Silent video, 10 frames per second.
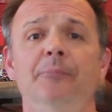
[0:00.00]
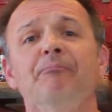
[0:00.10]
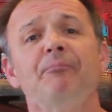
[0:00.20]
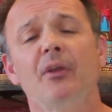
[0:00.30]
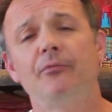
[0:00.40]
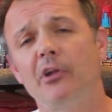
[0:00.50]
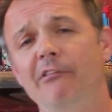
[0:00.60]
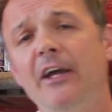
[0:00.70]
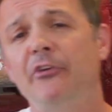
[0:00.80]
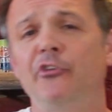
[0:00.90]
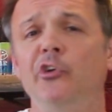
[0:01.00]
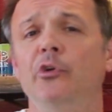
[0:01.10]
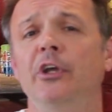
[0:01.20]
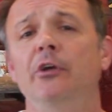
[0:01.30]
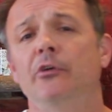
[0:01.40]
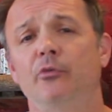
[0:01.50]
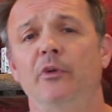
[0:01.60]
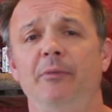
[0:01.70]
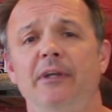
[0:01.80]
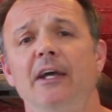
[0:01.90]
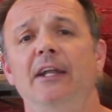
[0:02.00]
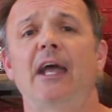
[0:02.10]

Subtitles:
For the last 2 years, we've been getting a